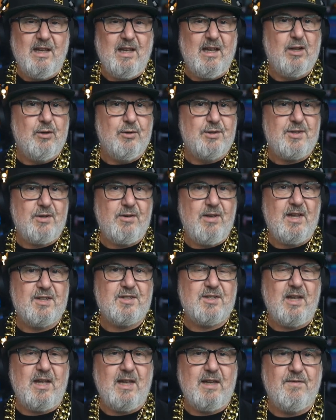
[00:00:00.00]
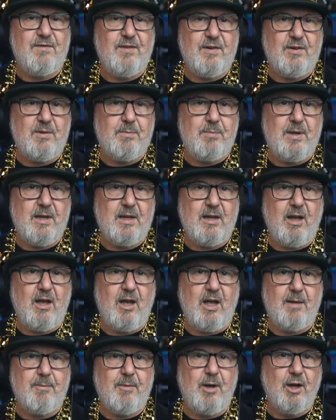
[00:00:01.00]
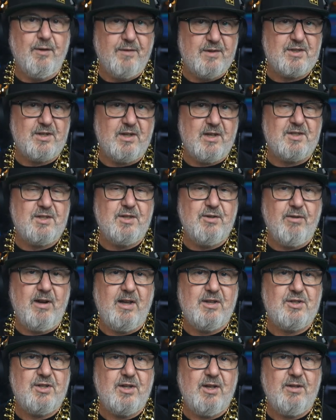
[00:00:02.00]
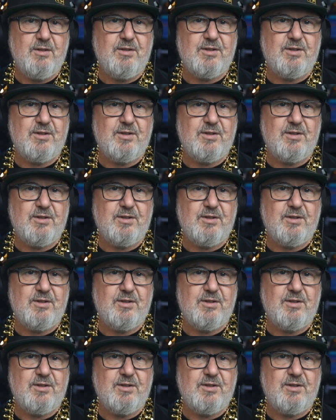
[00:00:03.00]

It also has a very big oversizing ratio.